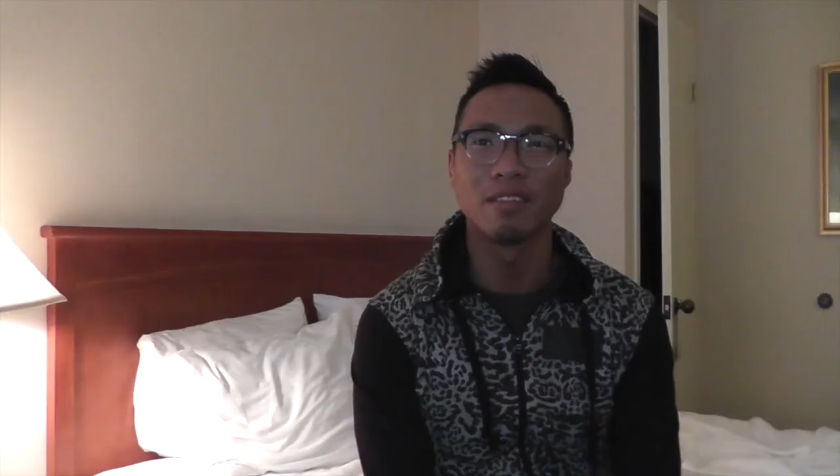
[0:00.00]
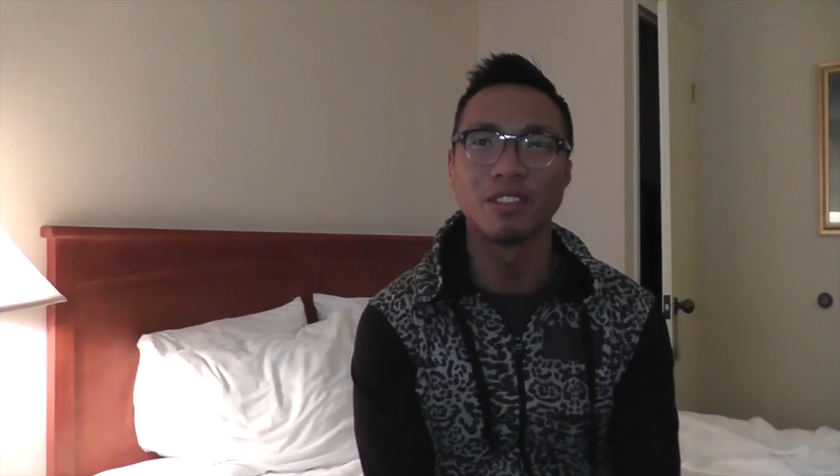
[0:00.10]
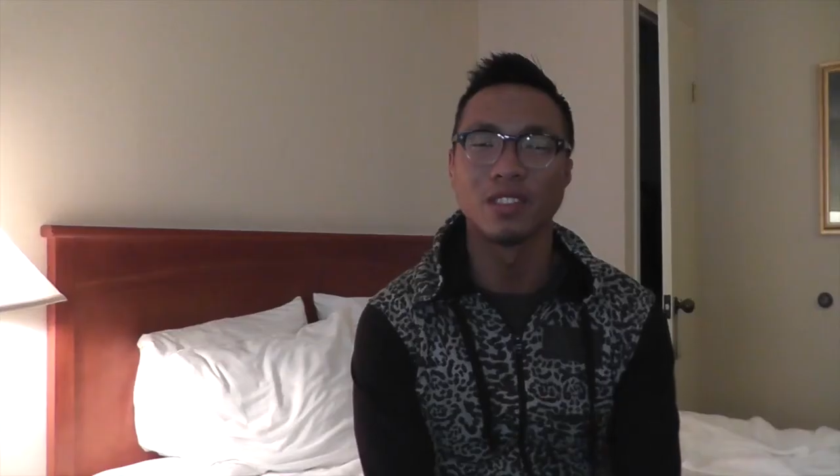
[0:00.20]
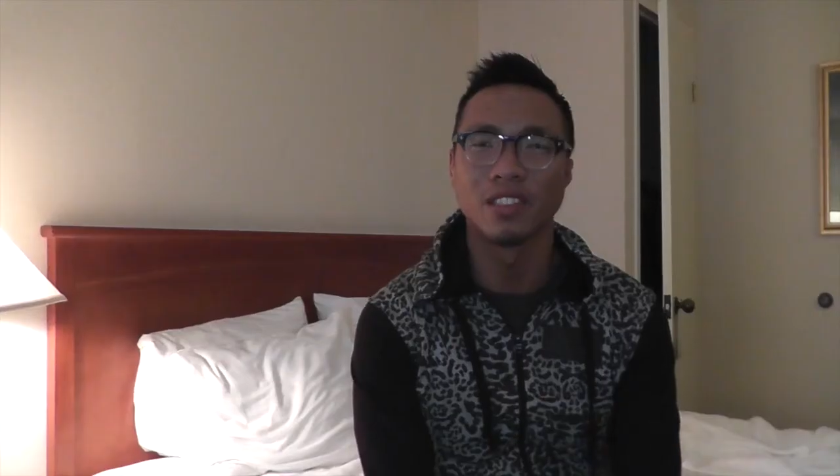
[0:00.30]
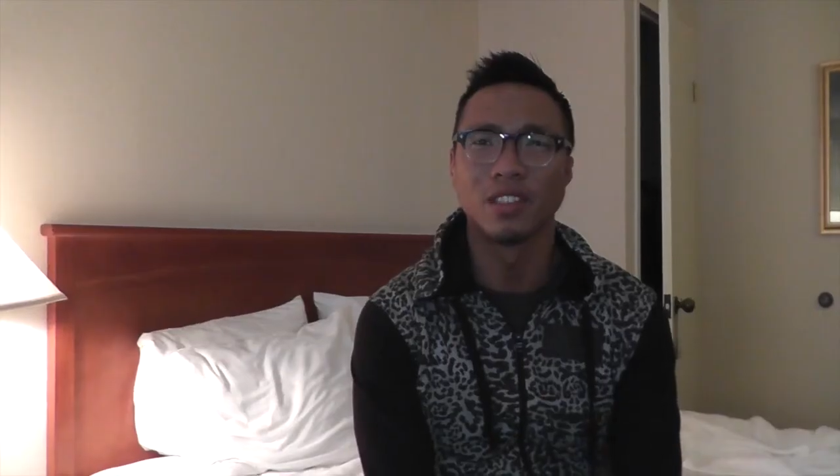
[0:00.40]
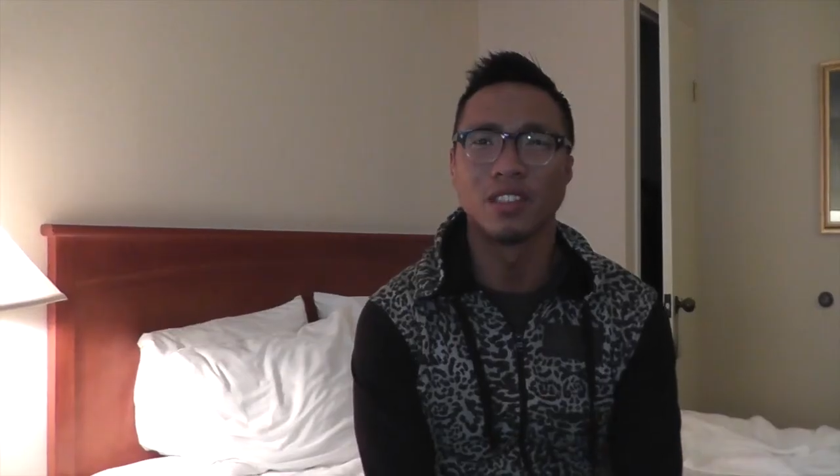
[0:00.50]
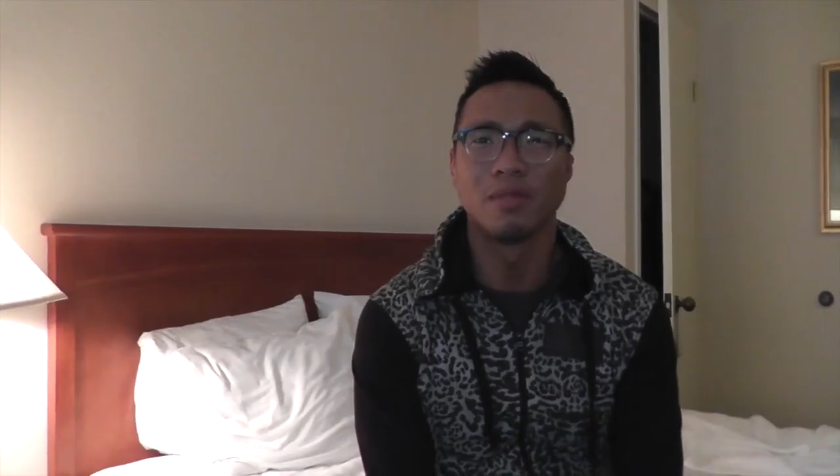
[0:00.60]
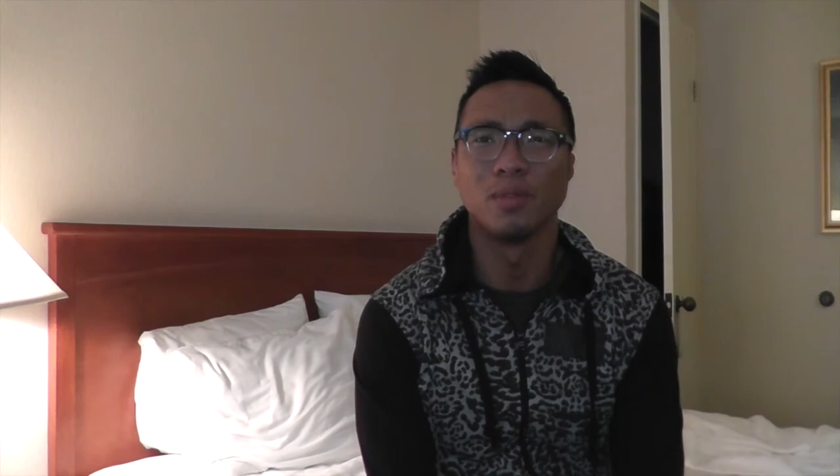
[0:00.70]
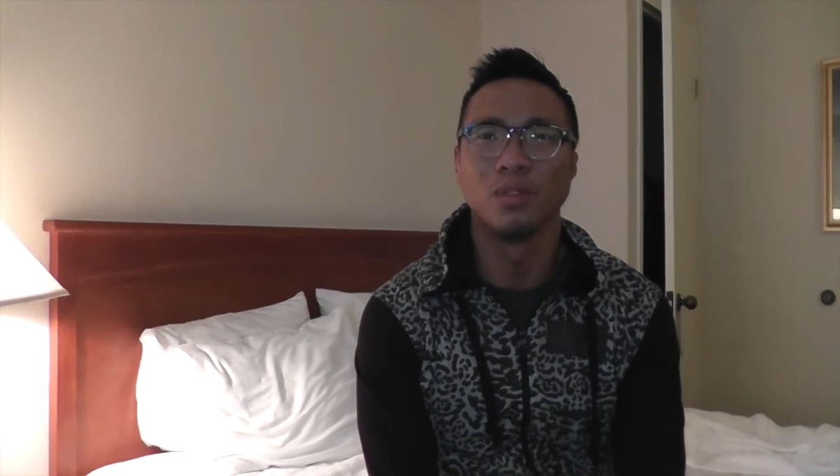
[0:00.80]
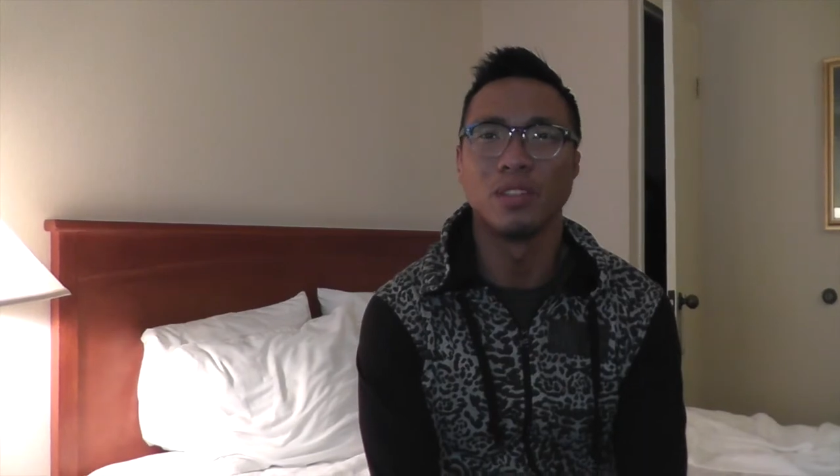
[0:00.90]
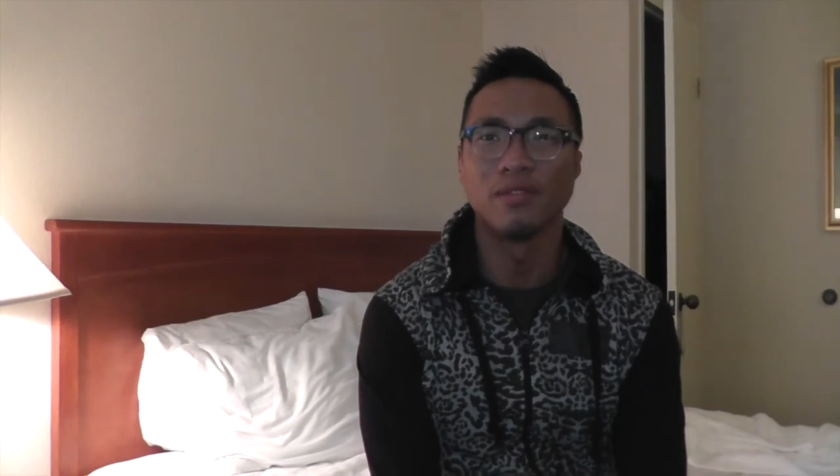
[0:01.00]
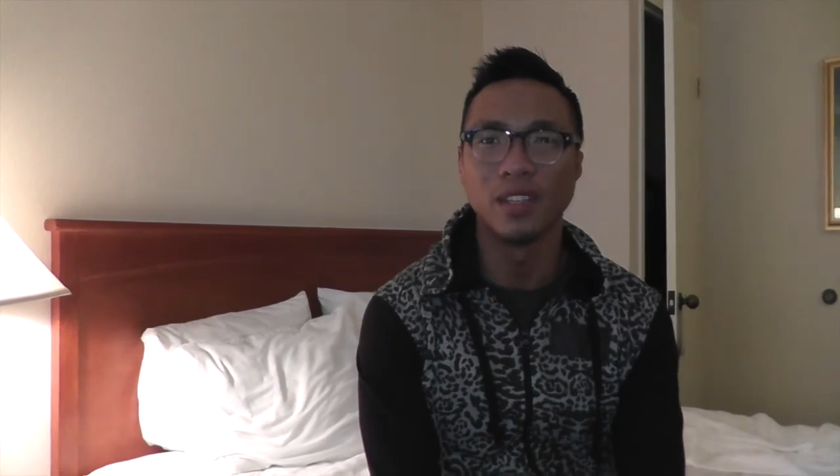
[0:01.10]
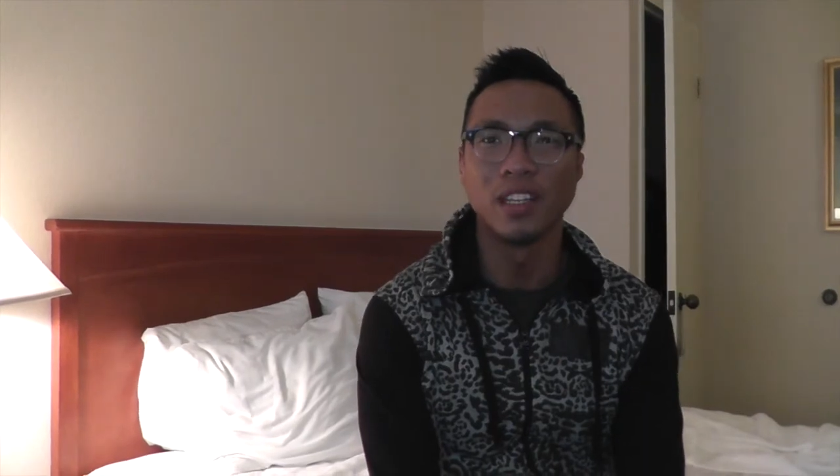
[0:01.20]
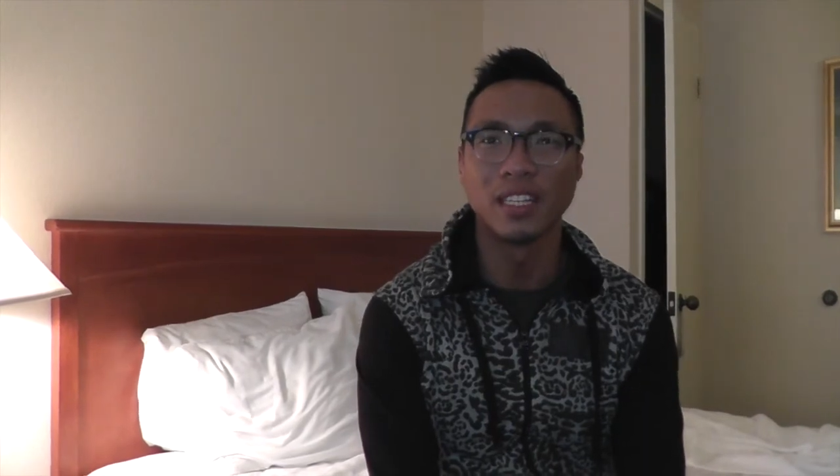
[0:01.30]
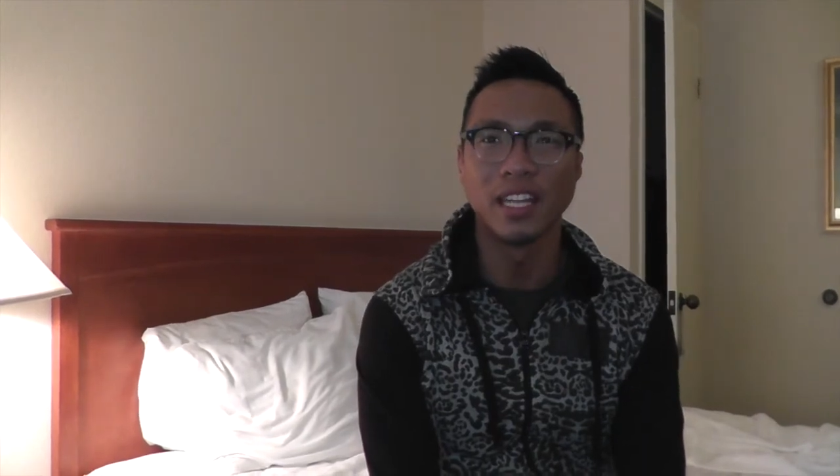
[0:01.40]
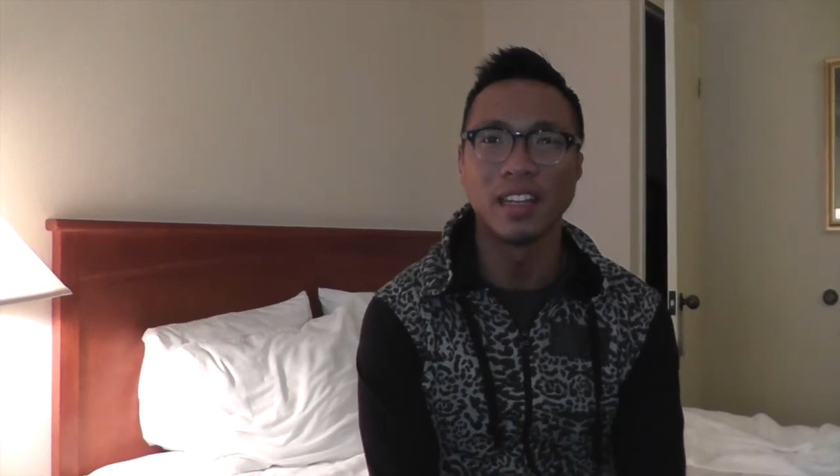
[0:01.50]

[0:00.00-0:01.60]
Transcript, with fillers: There's a good community feeling